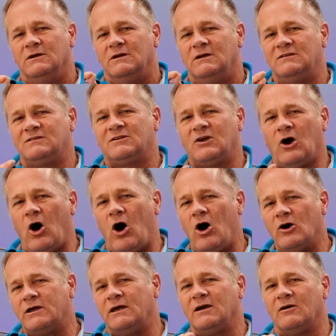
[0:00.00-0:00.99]
he's
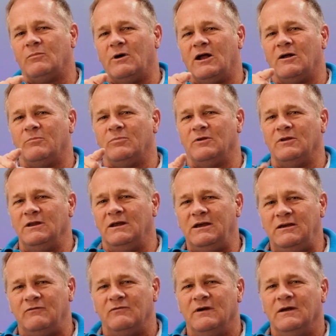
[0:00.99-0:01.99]
talking about a
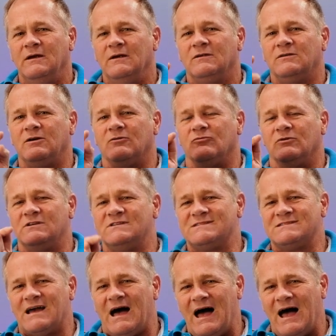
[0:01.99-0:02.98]
belief that
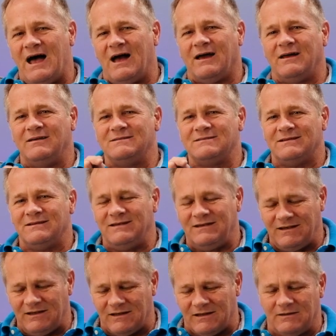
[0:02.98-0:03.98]
resides
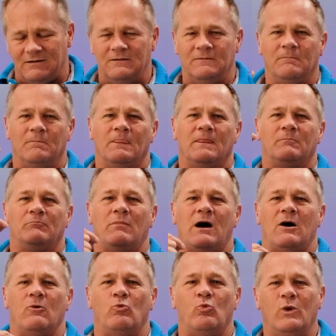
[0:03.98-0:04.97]
in
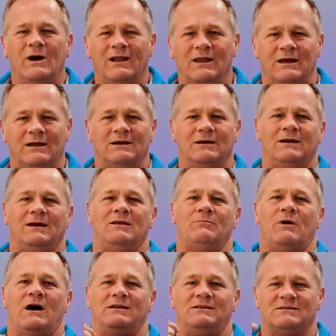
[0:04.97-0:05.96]
my willing
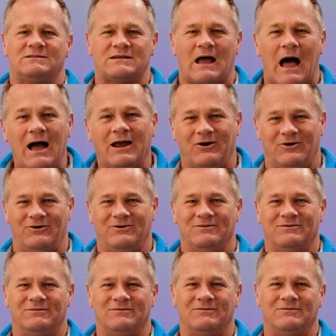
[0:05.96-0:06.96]
and my desire.
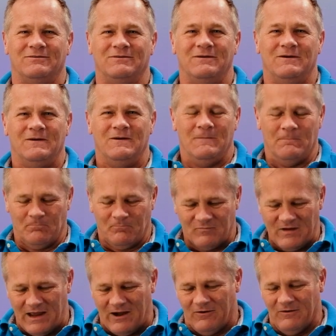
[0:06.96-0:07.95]

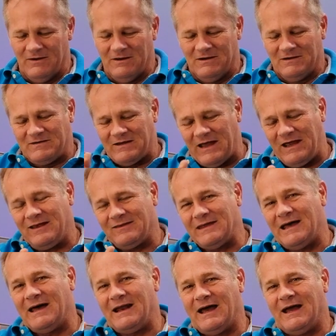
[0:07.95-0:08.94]
Now, take
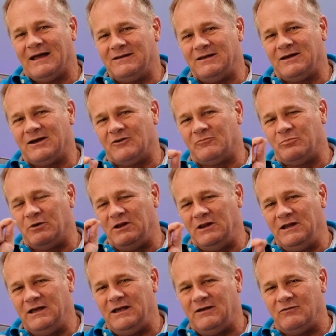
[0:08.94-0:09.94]
that idea,
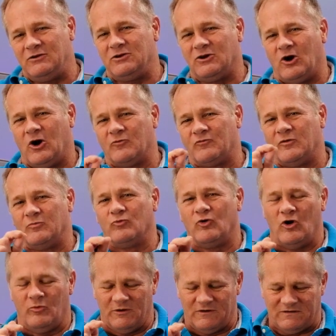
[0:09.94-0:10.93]
believe in your heart from
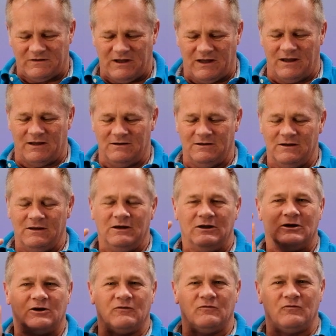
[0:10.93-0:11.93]
Romans 10,
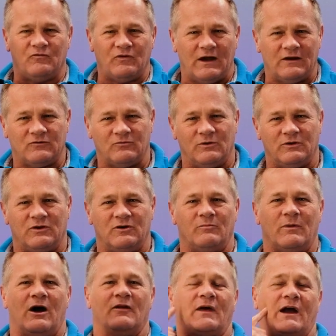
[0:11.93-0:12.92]
confess with your
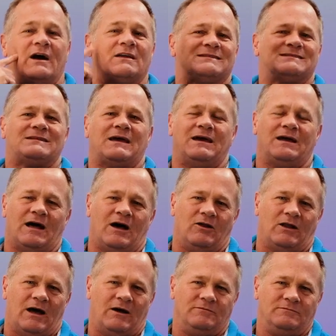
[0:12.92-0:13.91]
mouth. I got to say it
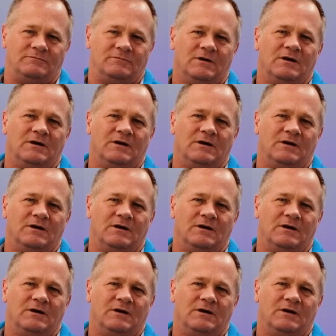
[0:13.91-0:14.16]
out loud.